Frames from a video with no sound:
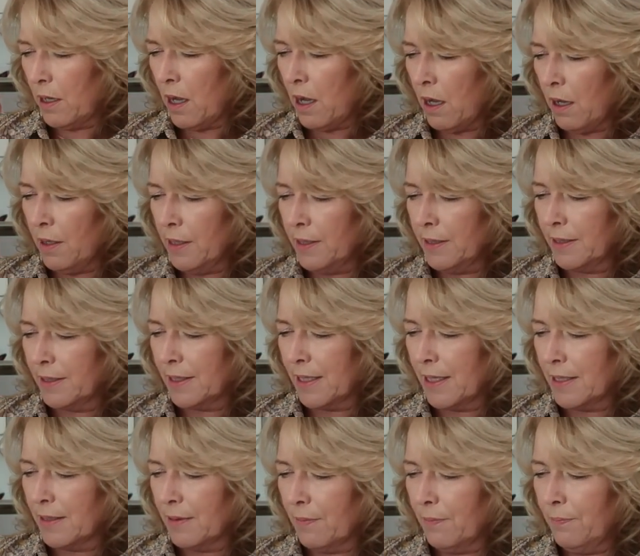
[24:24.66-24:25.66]
Ah, it
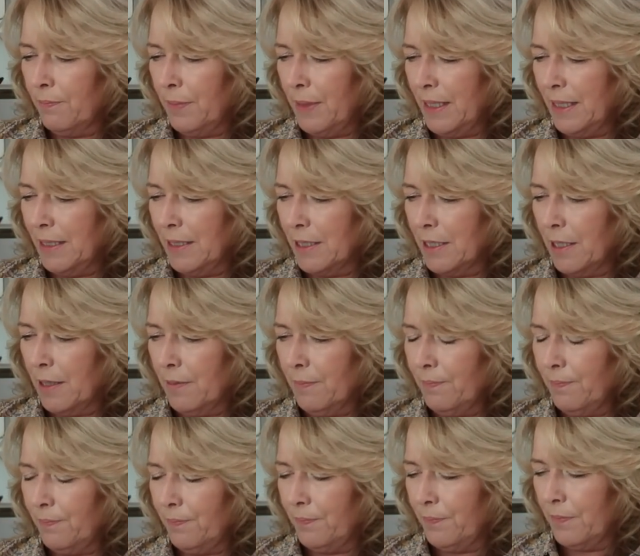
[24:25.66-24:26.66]
says
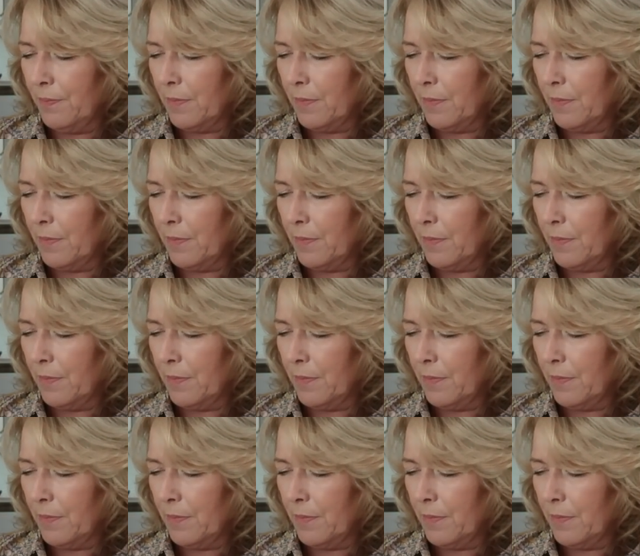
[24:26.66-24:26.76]
medium.